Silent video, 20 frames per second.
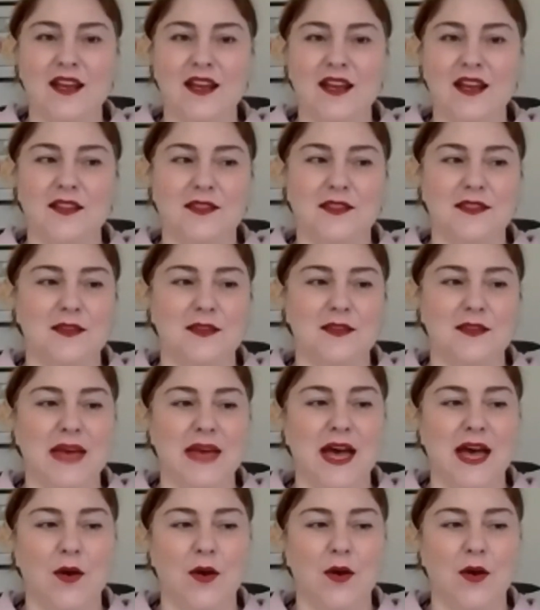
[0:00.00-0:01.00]
the
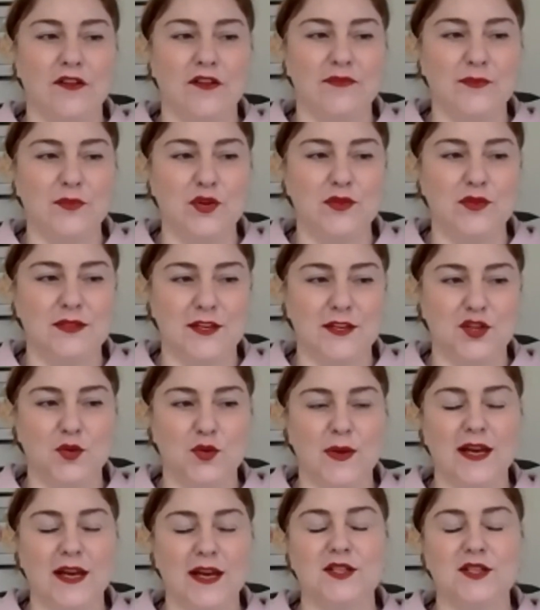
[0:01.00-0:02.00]
power of music to
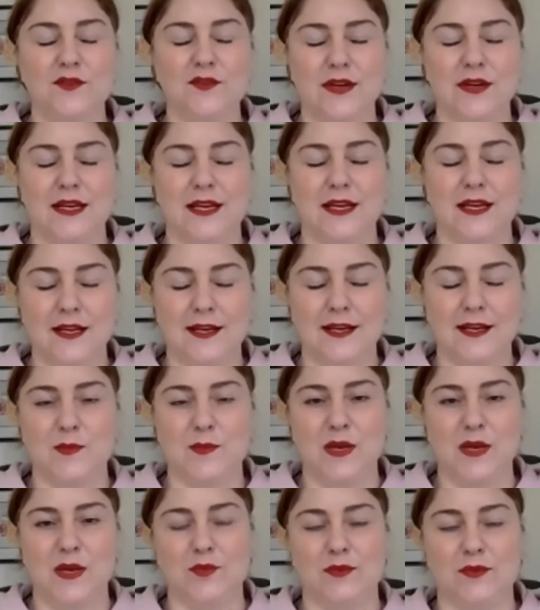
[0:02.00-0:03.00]
actually reconnect
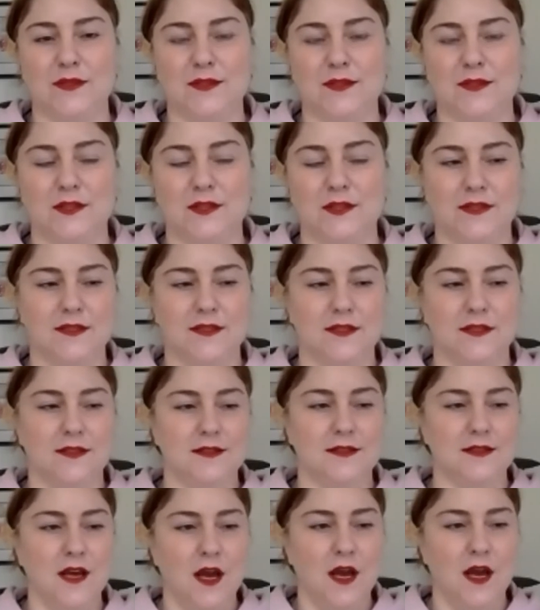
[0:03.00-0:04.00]
people to services.
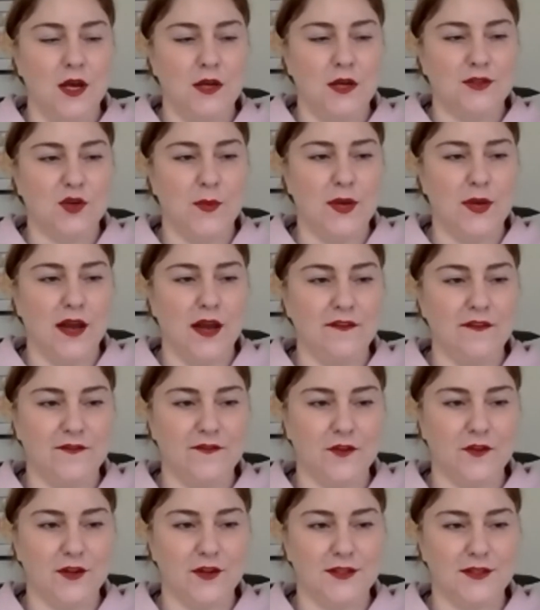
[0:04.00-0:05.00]
So when I
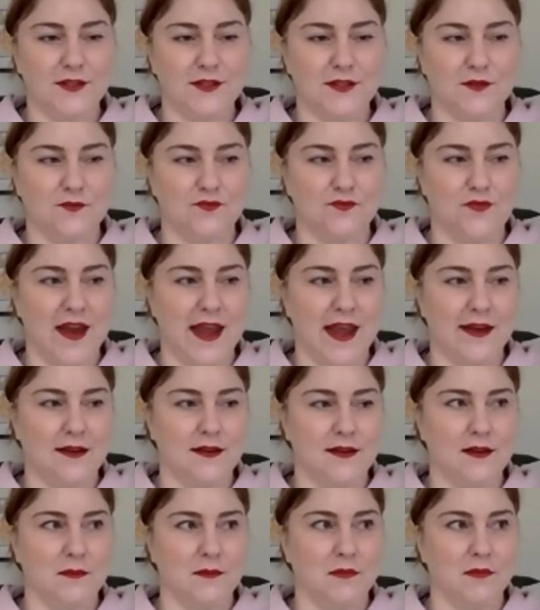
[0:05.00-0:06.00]
first
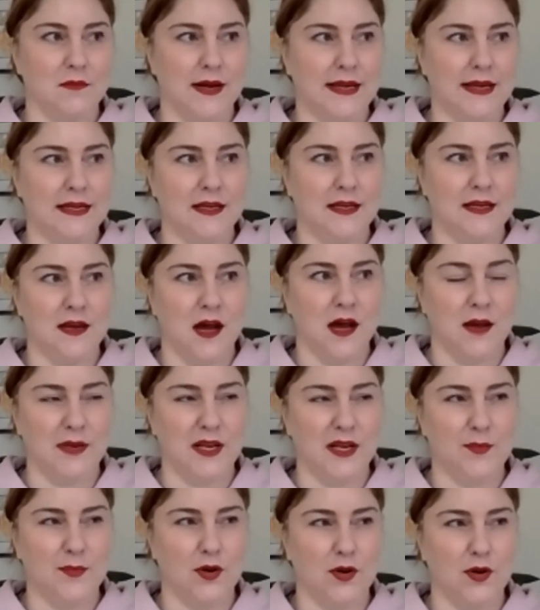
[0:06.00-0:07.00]
ran my In Harmony
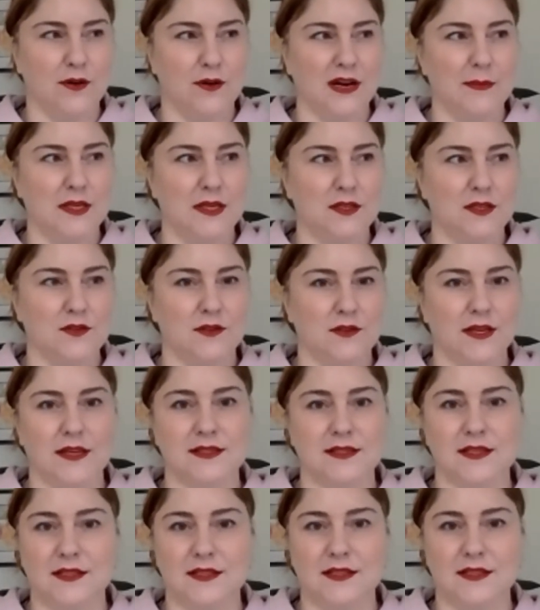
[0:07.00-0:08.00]
program in
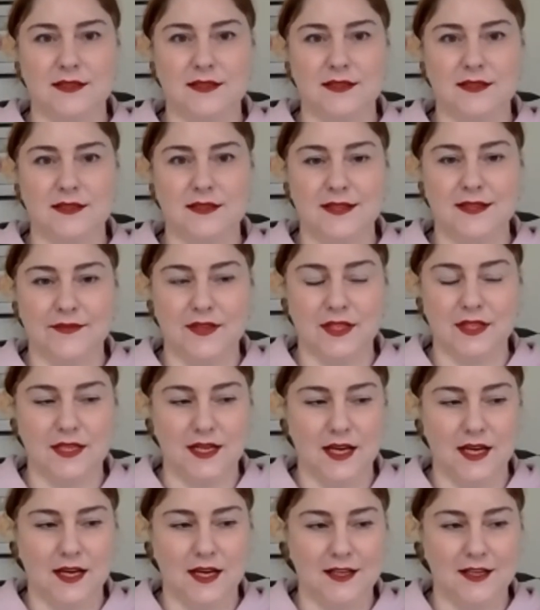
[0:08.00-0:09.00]

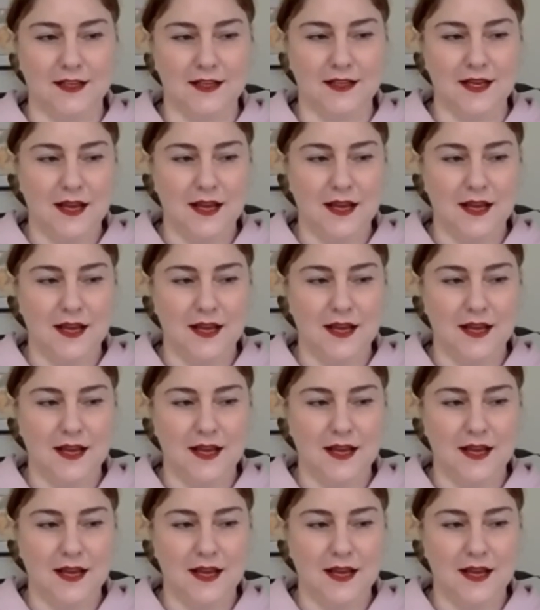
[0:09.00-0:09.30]
2018,